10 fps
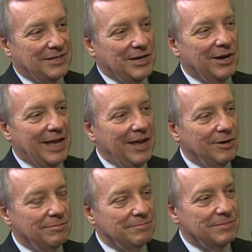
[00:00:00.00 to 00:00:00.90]
Terry
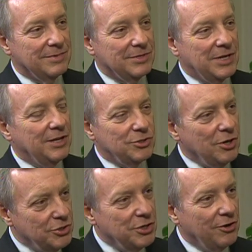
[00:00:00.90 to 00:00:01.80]
Gaynor, Senate
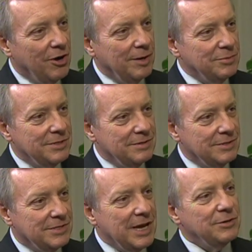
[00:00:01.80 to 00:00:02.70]
Sergeant at Arms,
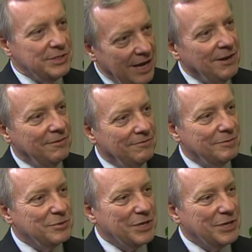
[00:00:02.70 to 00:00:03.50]
Southsider from